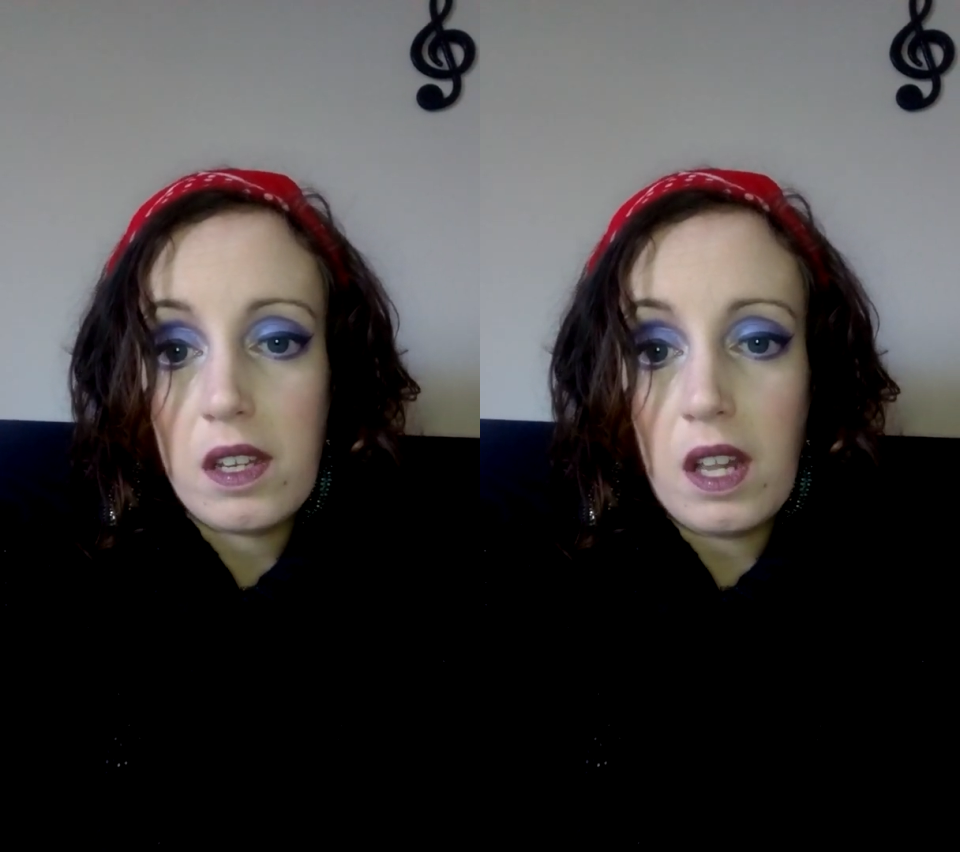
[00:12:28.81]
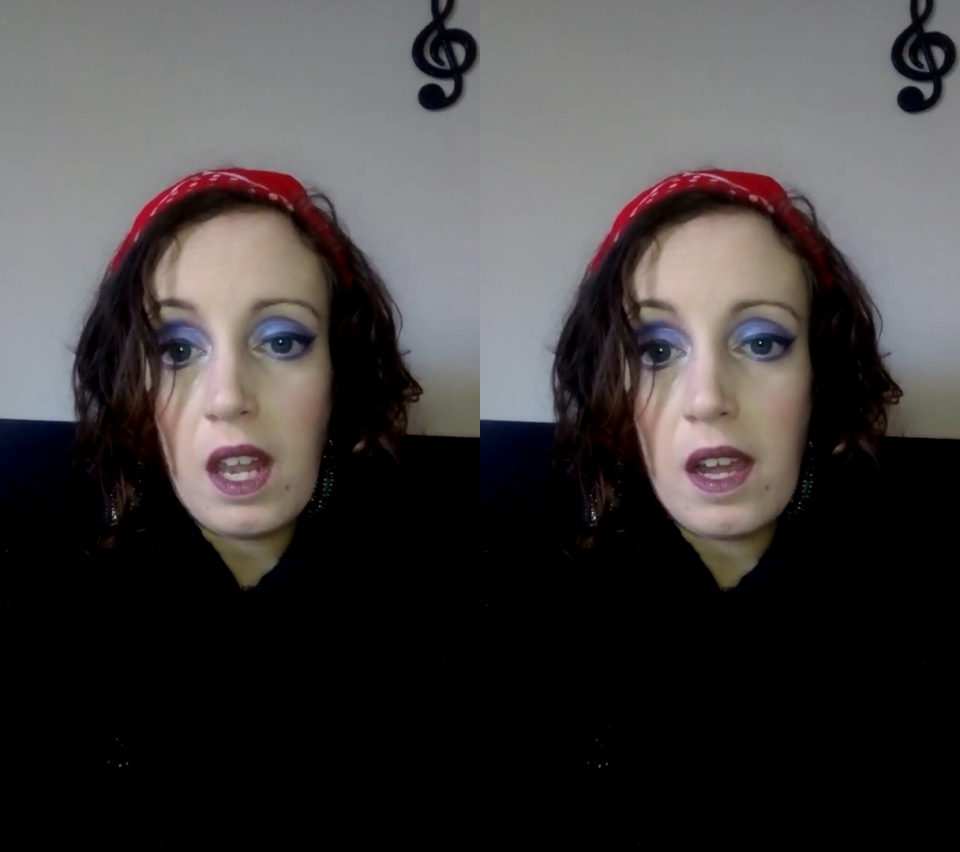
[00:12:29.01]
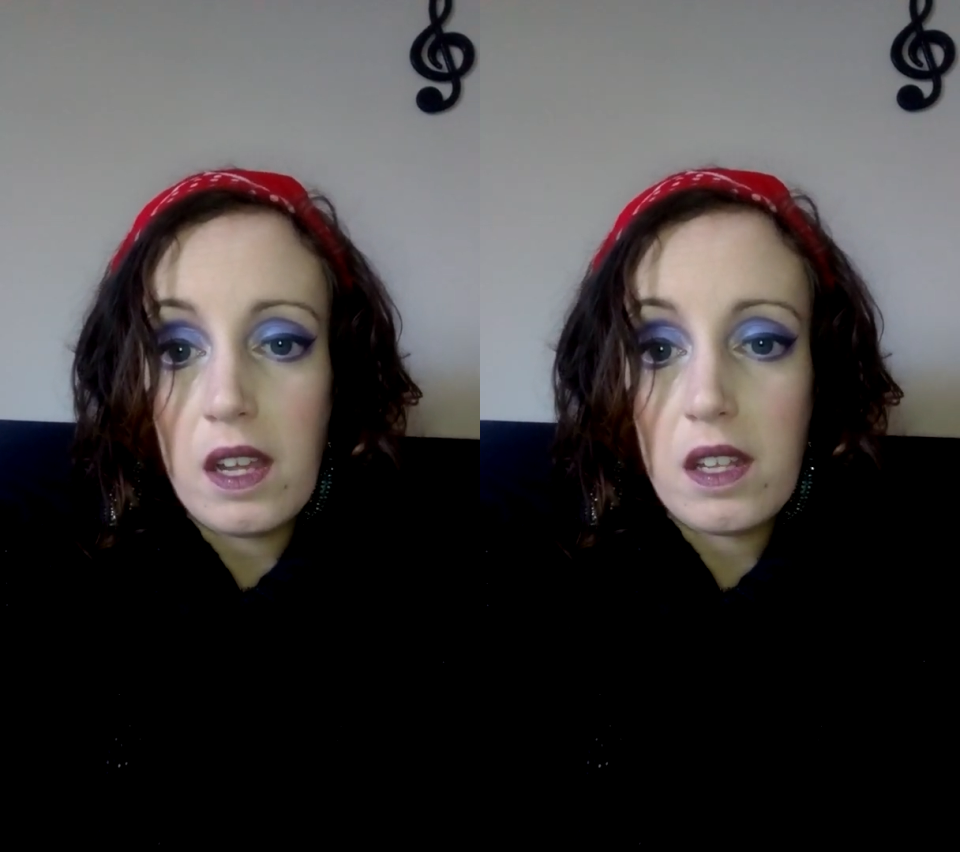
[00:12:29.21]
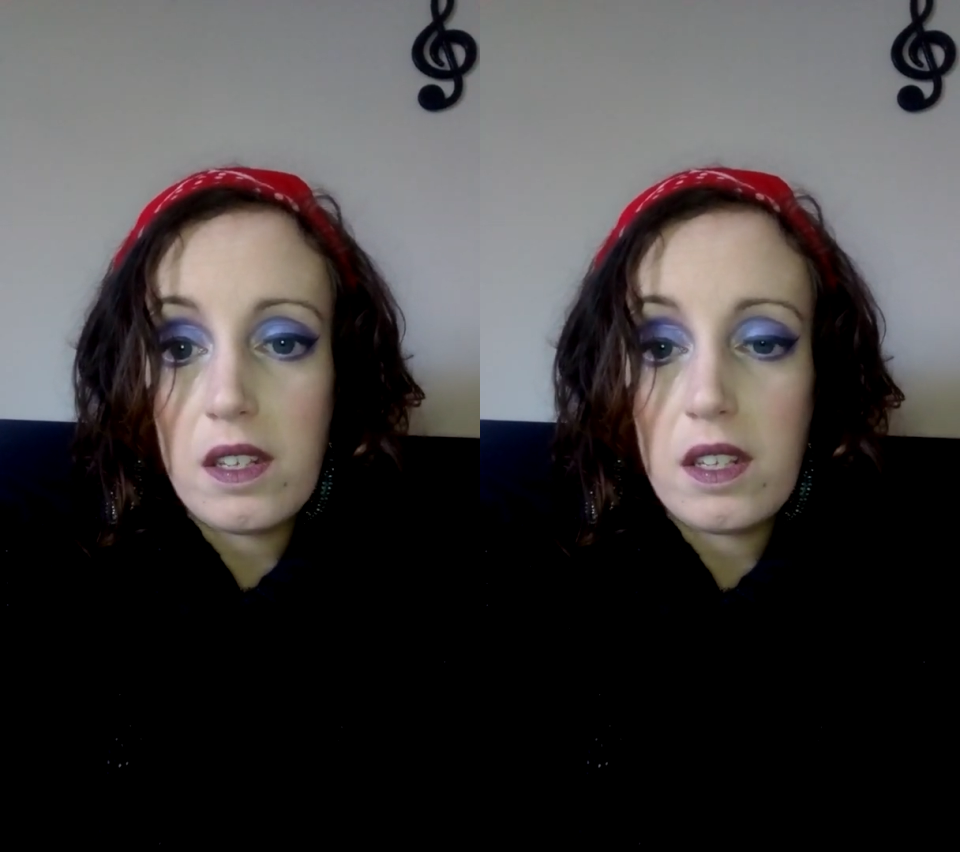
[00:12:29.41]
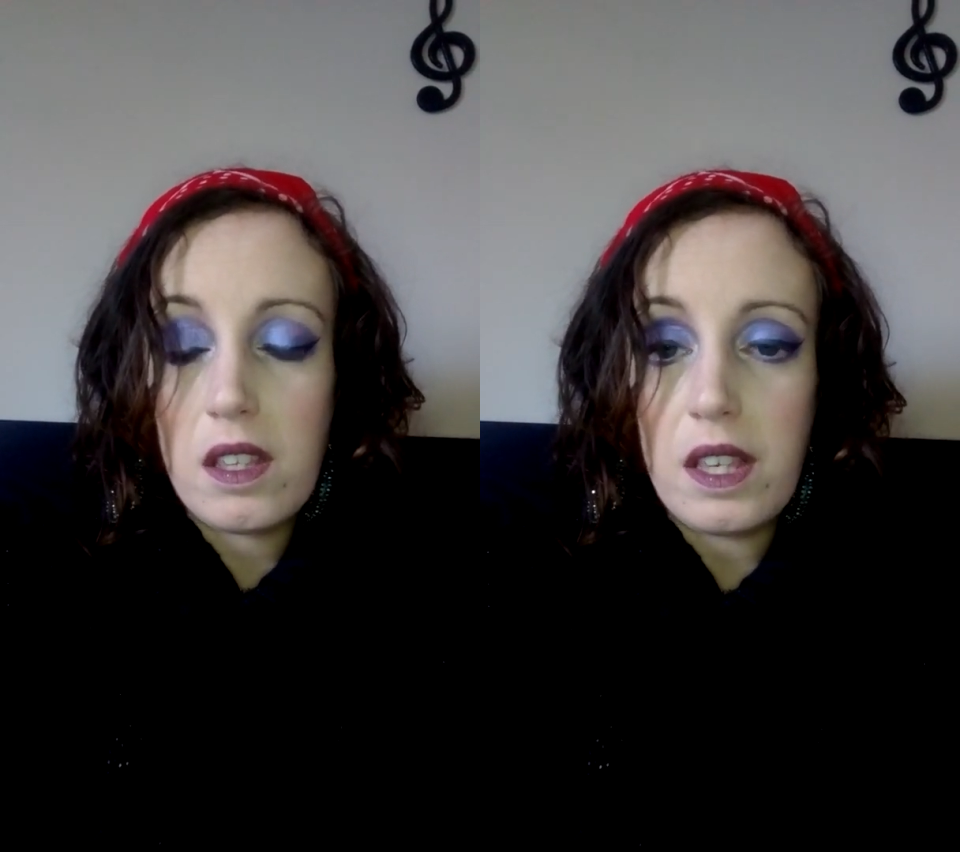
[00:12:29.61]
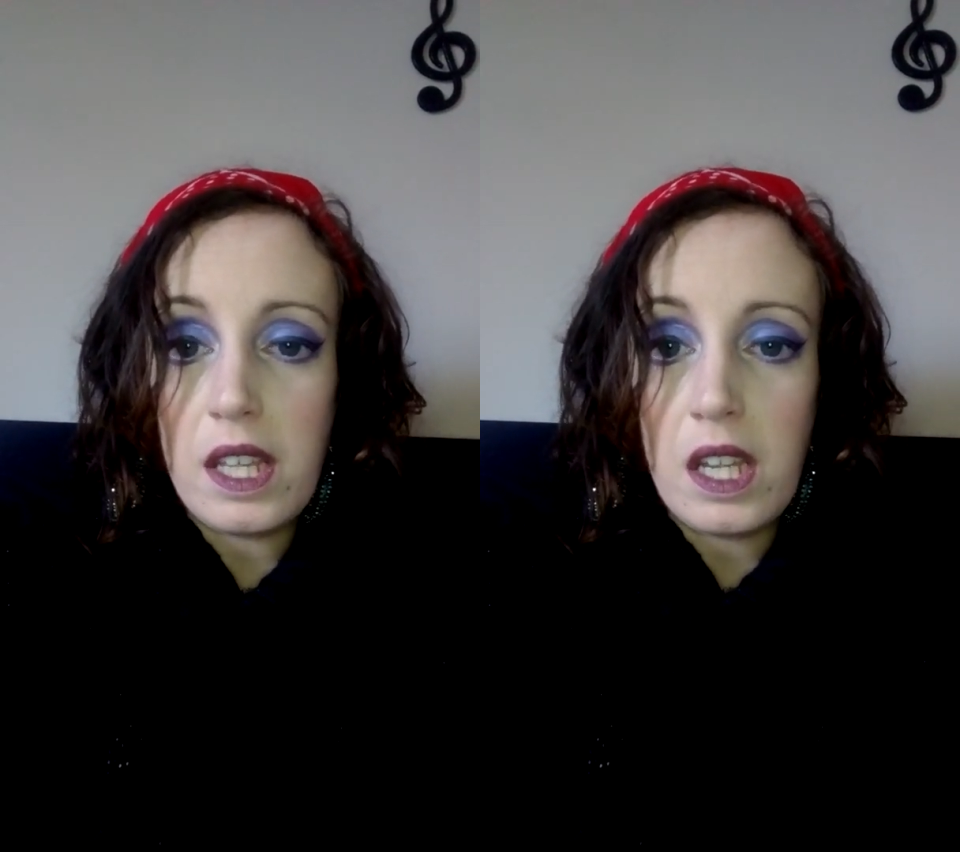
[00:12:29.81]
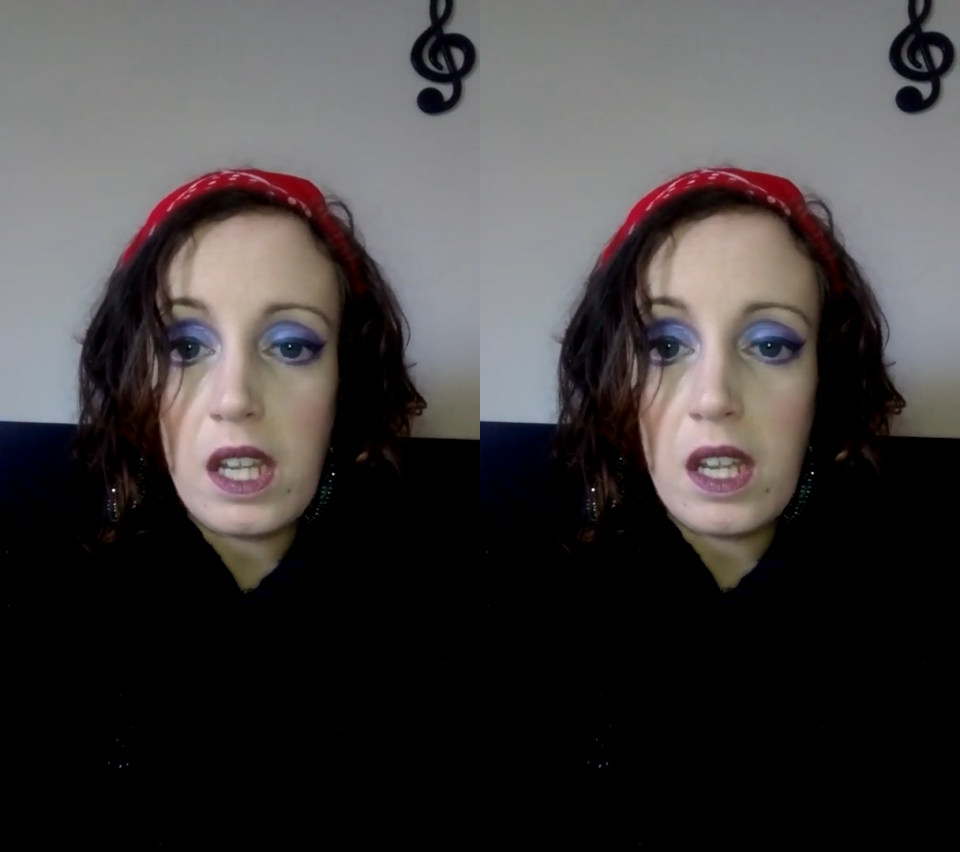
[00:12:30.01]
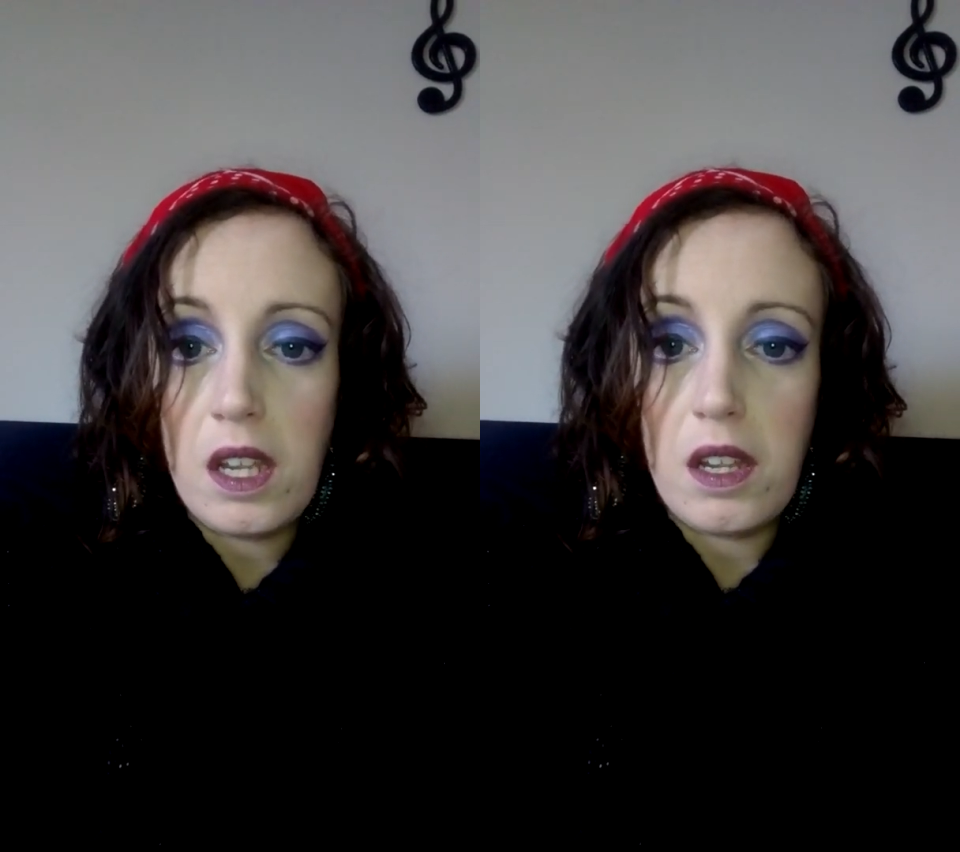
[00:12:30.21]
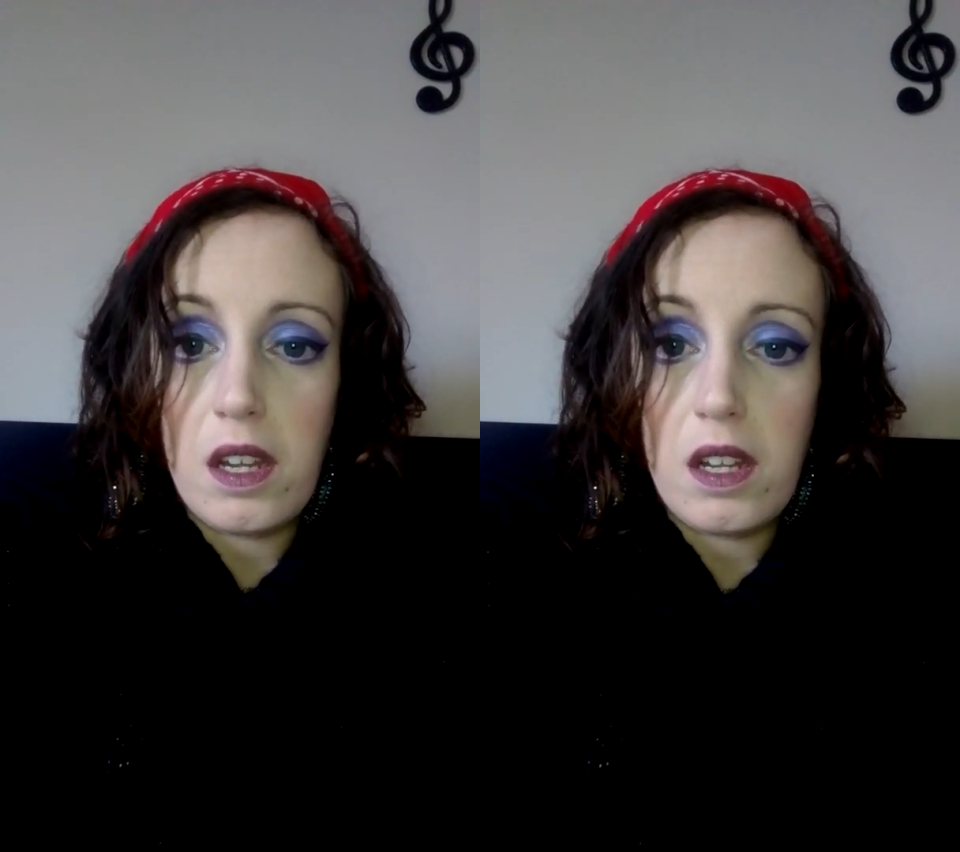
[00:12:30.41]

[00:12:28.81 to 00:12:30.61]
collect the